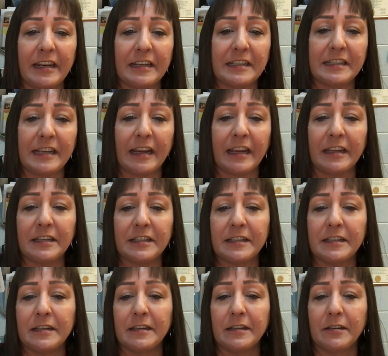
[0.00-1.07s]
a second.
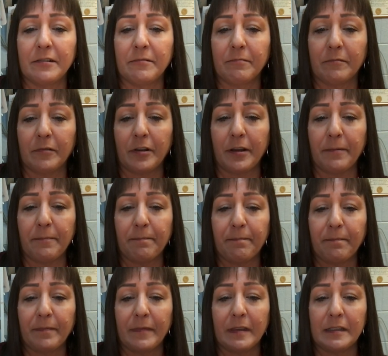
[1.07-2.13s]
Okay,
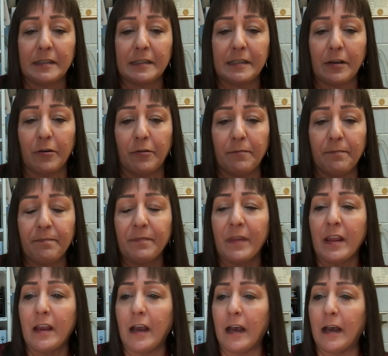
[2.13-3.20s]
so
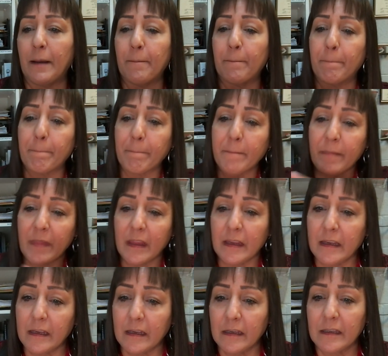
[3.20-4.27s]

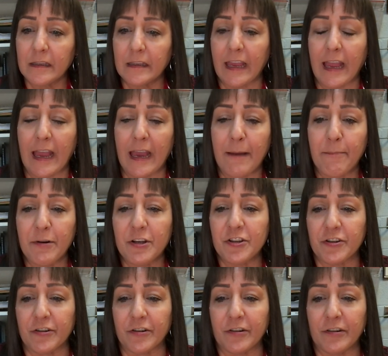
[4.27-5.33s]
the
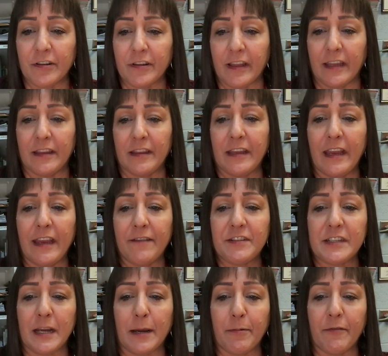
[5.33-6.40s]
aperture, then the
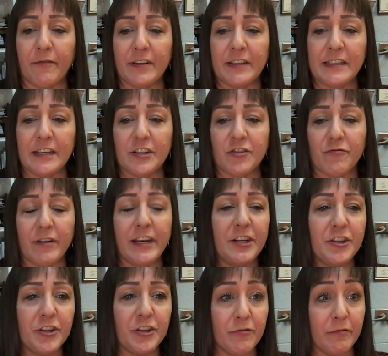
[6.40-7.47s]
f-stop, if it's at
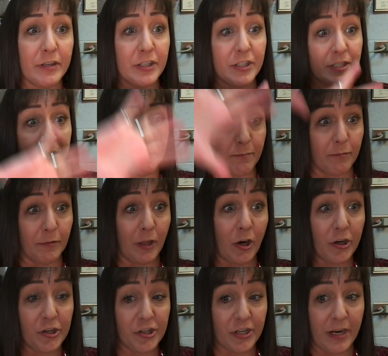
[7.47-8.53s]
22, which is a
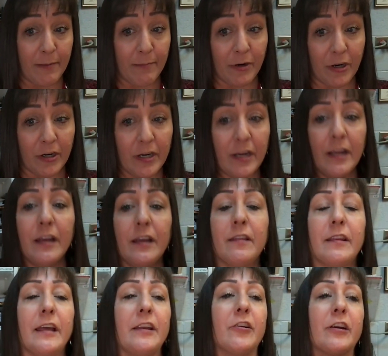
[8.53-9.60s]
large number,
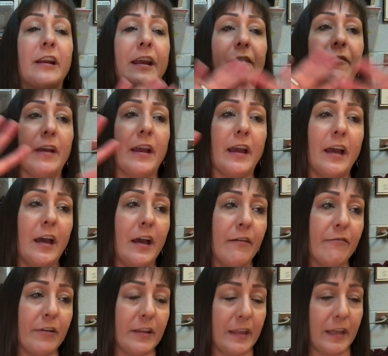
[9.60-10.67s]
then you're going to have
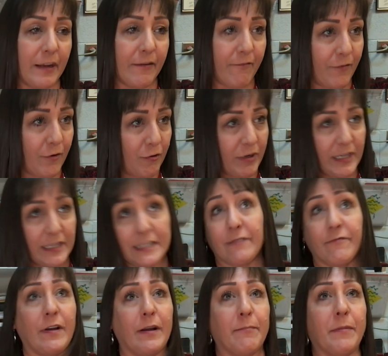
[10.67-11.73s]
everything in focus.
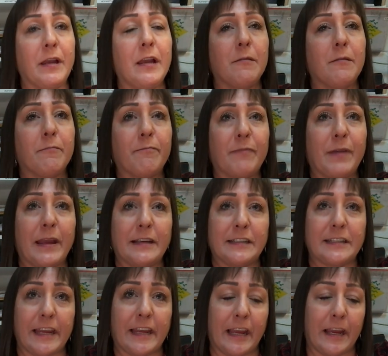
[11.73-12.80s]
If I'm
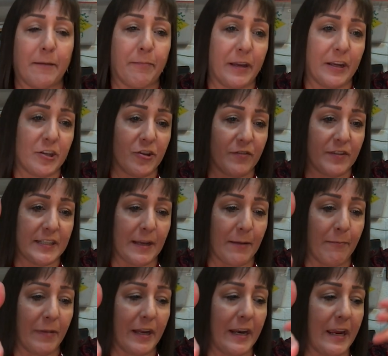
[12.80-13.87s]
taking a picture of
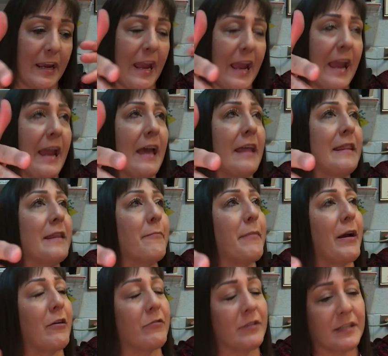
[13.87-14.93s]
somebody and the
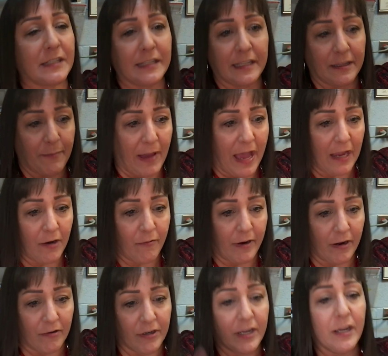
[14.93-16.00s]
mountains in the
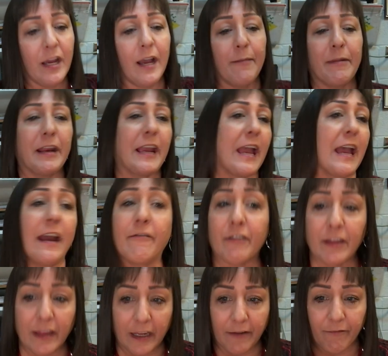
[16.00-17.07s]
background, I'm going to get
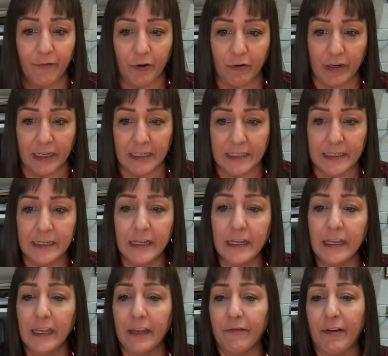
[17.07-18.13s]
everything in focus.
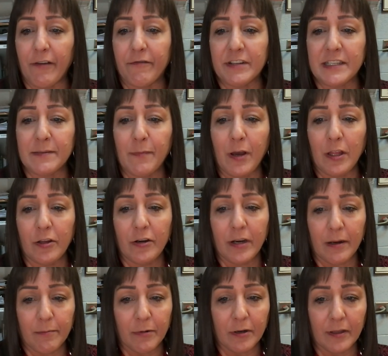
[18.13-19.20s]
If I have a smaller
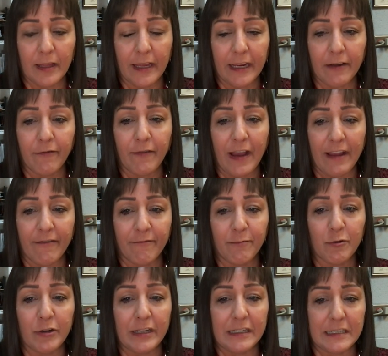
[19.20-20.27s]
number like
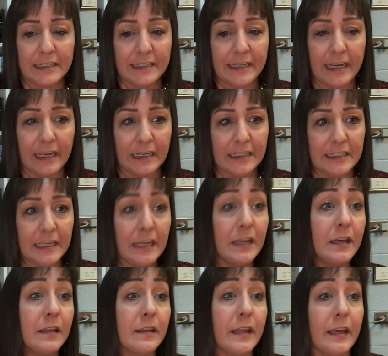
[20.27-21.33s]
5.6,
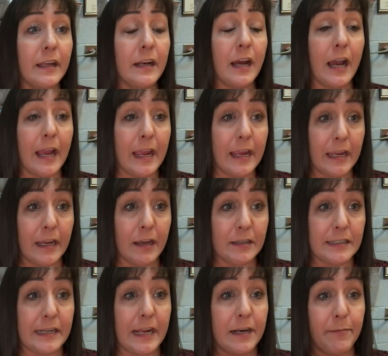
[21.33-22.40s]
then I
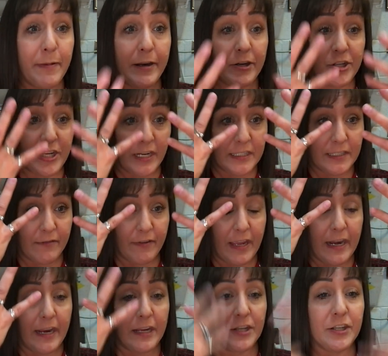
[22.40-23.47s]
stand a better chance of
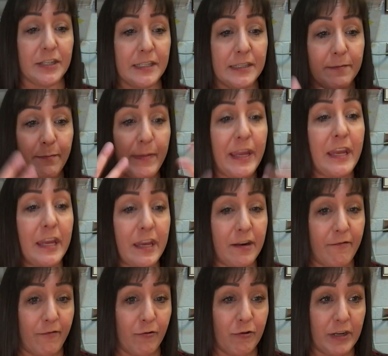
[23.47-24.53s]
getting just me in
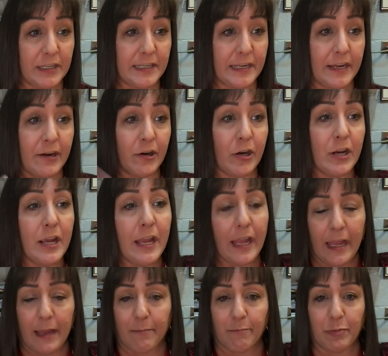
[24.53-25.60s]
focus here
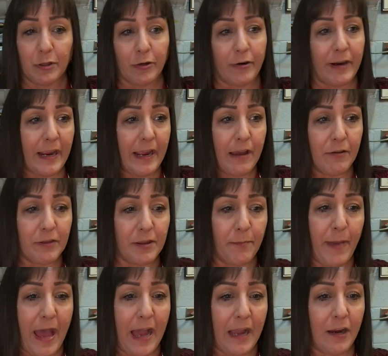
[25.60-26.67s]
and blurring out the
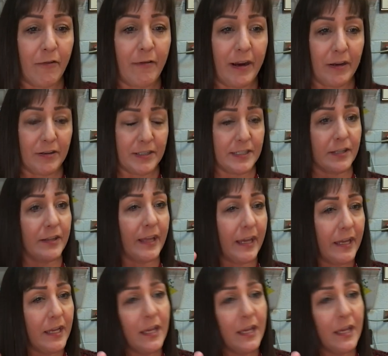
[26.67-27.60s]
background so that